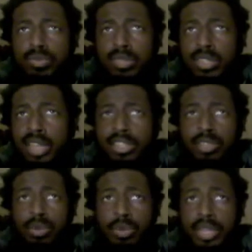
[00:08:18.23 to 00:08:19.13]
Not that you
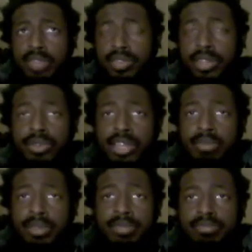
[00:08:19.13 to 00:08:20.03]
would with any video game,
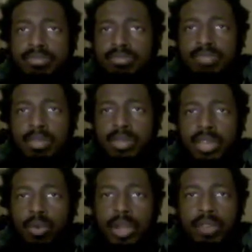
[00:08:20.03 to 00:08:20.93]
but people
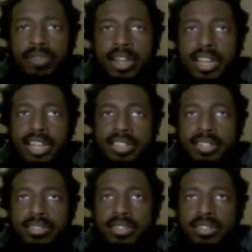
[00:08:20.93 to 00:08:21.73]
get weird fucking ideas.